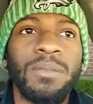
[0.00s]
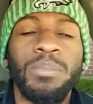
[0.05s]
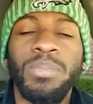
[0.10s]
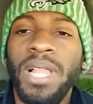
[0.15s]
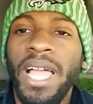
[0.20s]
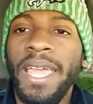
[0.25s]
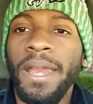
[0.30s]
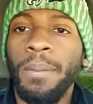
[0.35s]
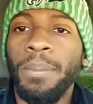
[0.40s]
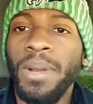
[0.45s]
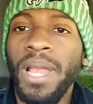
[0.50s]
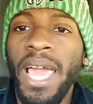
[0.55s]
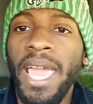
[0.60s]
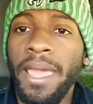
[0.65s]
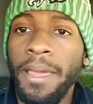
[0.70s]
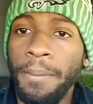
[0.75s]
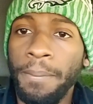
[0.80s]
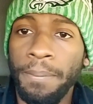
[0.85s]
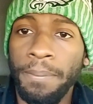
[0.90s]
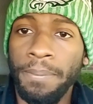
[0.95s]
play to play.
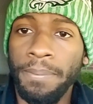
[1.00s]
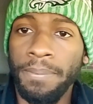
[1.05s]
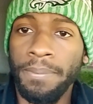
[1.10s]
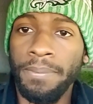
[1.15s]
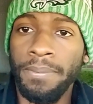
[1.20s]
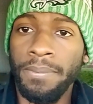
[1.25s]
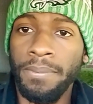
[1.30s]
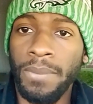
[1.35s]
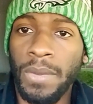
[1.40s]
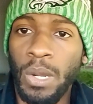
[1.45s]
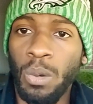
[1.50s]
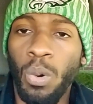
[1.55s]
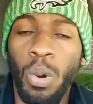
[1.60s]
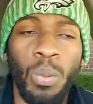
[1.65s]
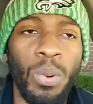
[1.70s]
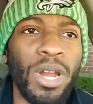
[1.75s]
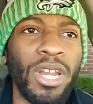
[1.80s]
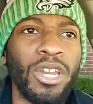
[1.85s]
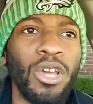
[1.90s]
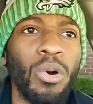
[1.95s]
What
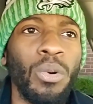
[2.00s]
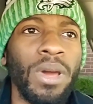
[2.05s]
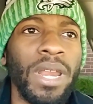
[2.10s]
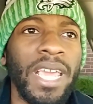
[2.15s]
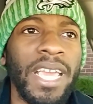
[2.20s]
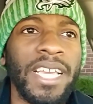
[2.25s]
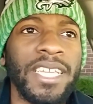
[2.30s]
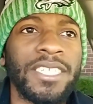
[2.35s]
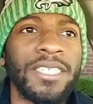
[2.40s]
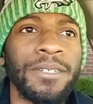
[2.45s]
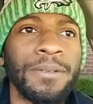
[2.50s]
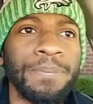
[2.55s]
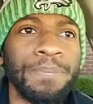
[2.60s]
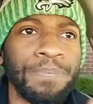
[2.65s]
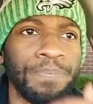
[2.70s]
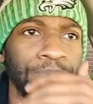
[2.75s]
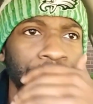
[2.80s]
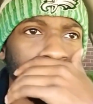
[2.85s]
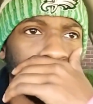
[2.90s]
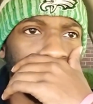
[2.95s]
we're doing is
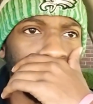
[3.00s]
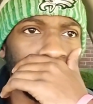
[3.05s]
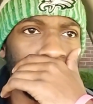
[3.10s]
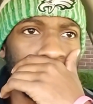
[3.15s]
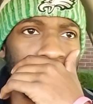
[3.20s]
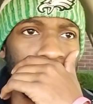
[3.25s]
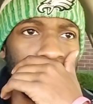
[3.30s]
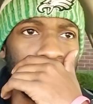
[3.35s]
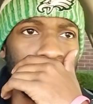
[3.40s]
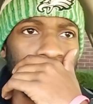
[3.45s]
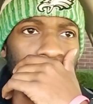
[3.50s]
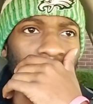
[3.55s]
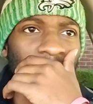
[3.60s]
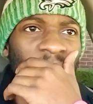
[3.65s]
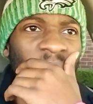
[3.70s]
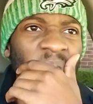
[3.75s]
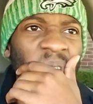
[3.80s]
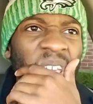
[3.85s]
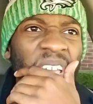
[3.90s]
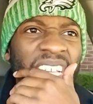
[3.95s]

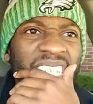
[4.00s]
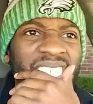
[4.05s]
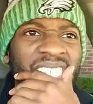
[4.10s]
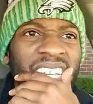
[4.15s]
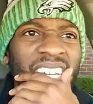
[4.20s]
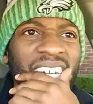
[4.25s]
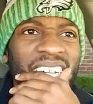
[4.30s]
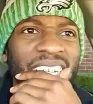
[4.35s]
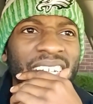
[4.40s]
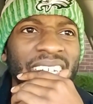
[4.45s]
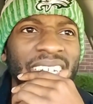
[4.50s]
it's a